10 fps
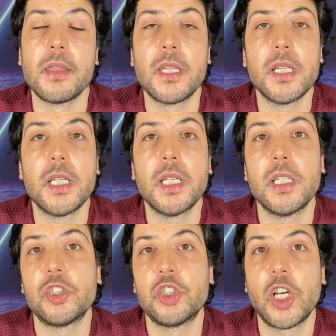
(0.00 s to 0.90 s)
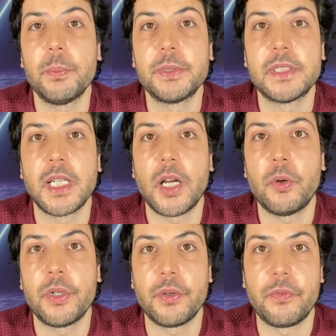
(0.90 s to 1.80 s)
The shops that I
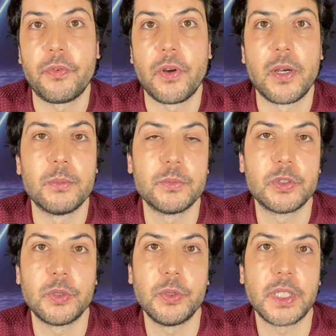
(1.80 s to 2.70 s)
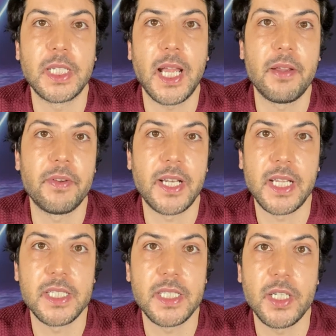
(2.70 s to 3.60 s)
order from, so you can have an
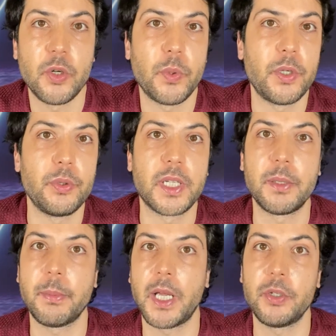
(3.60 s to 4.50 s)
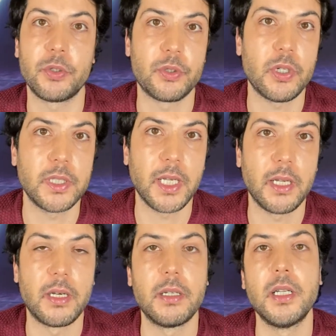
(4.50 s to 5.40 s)
idea where you can buy your doll
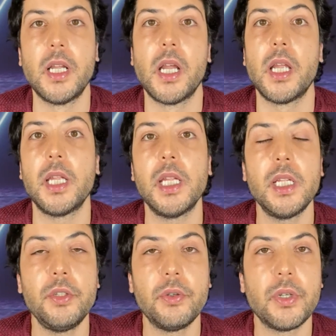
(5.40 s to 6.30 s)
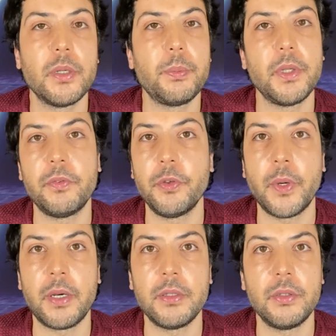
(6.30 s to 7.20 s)
hair. In Europe, if you
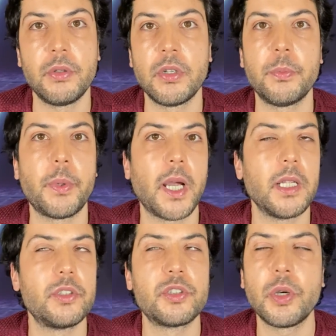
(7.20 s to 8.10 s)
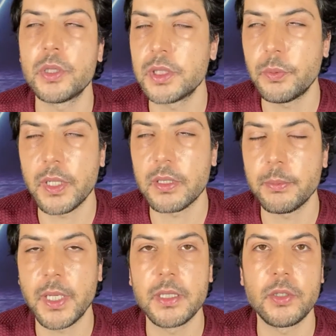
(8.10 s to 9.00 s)
are in Europe, I totally
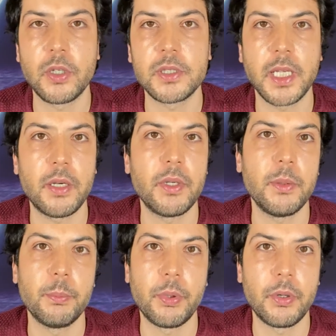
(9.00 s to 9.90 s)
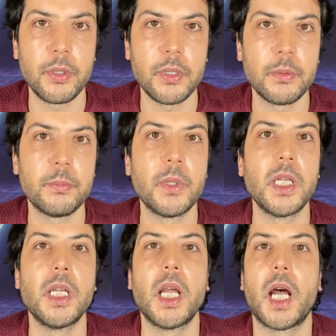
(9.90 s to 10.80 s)
recommend the Doll Hair Emporium.
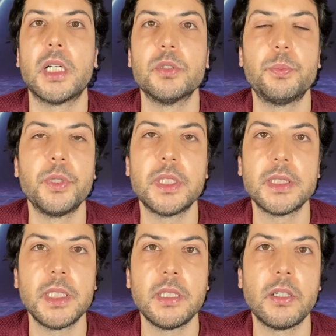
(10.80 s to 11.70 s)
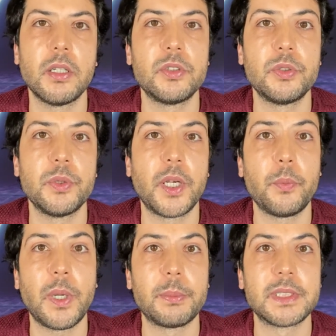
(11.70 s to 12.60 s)
I'll put a link to their
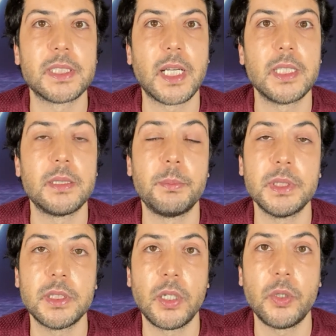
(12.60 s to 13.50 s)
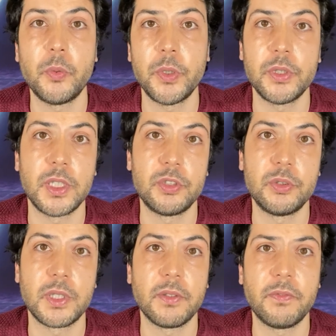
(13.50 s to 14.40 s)
website below that
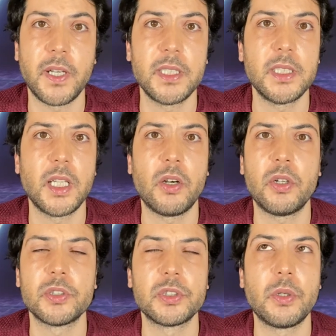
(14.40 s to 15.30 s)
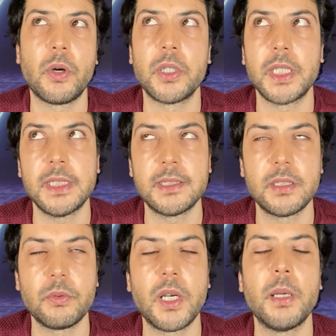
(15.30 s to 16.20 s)
you can find it. They're also on
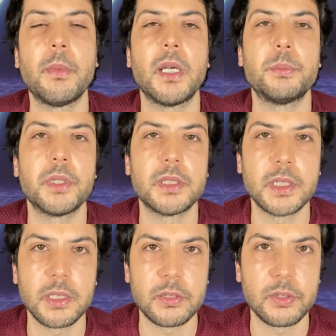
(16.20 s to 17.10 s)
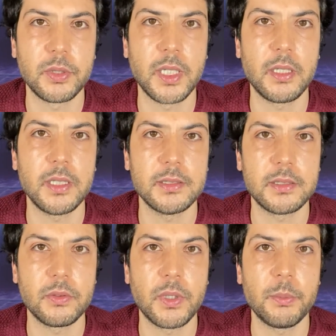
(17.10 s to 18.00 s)
Instagram. I put a link to their
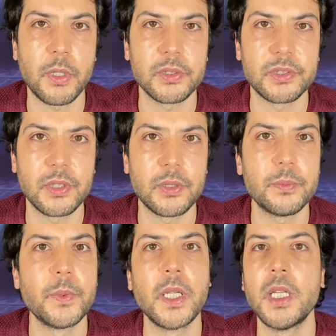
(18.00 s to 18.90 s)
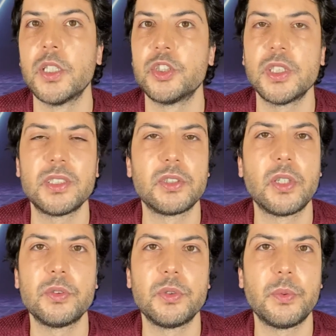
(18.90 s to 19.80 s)
Instagram also. Just
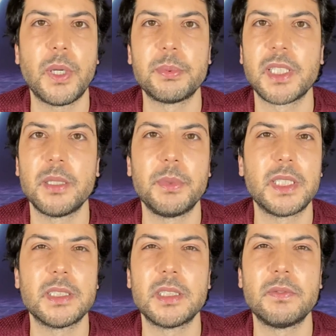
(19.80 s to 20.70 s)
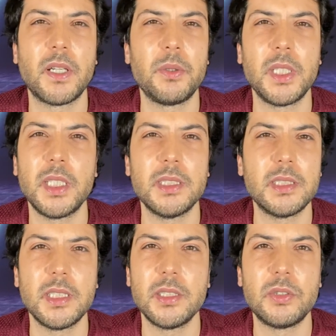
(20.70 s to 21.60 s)
go to the website because it's very
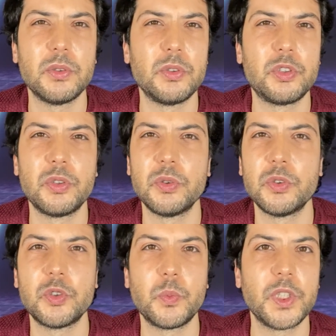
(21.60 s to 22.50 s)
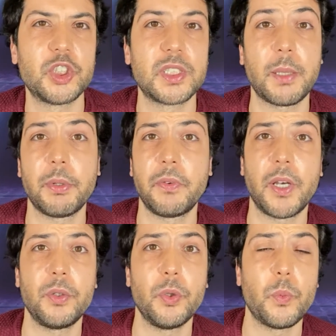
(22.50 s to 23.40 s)
easy to choose which type of
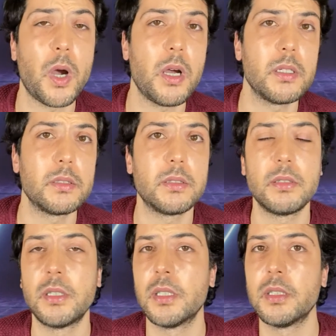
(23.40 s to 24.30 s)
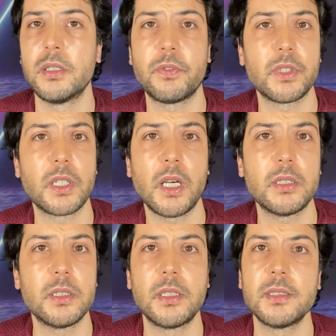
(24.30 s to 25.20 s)
hair you want, the different
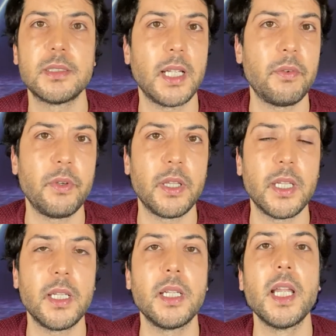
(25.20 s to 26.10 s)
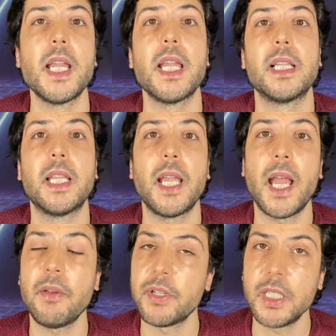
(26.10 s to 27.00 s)
colors, everything. They
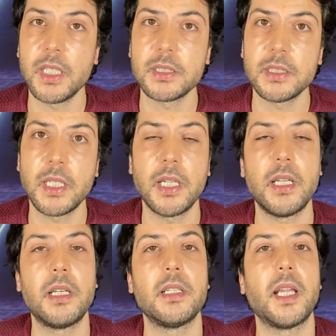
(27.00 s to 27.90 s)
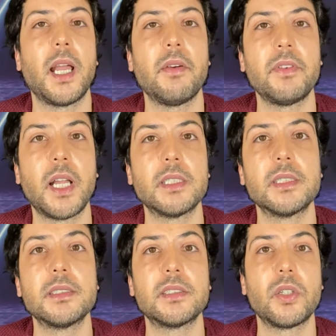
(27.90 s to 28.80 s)
have Nylon hair, they have
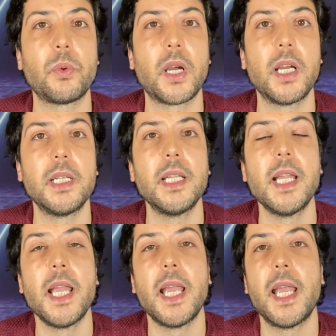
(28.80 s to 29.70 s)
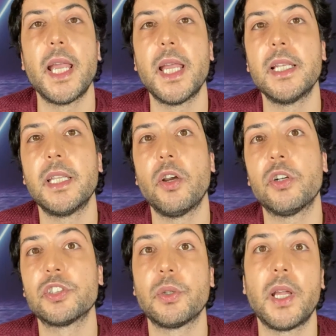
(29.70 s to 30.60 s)
nylon Saran, and they
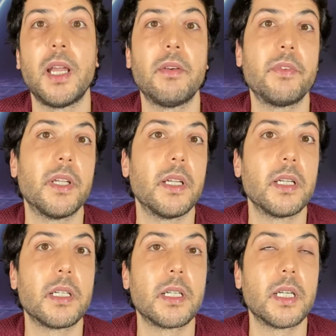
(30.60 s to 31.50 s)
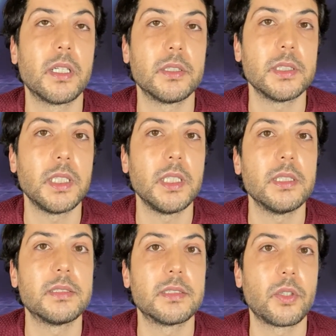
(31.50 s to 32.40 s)
also have the curly
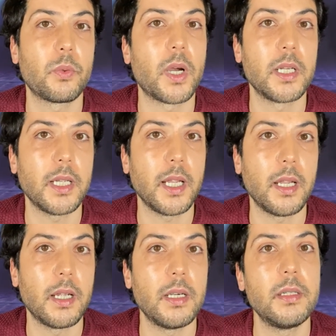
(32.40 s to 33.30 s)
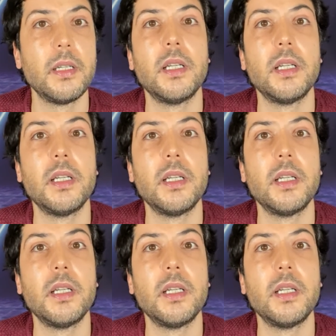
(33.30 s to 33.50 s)
Saran hair.